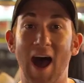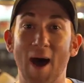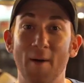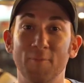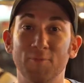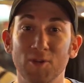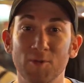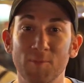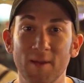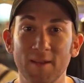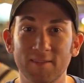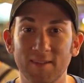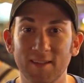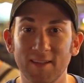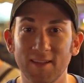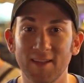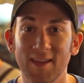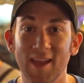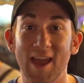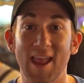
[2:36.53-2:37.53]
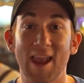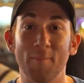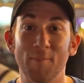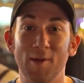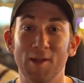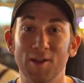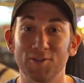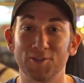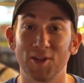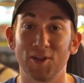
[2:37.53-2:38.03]
I'm Drew Binsky, and I'm
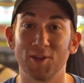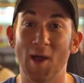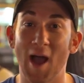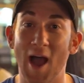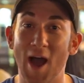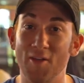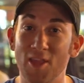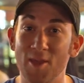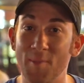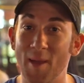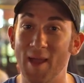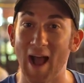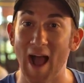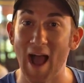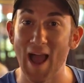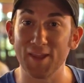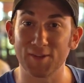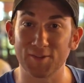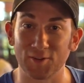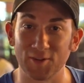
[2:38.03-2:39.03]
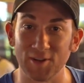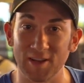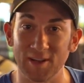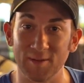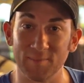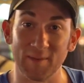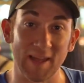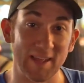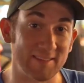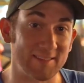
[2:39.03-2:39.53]
going to show you how they make ice
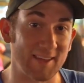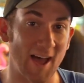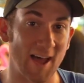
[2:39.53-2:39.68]
cream in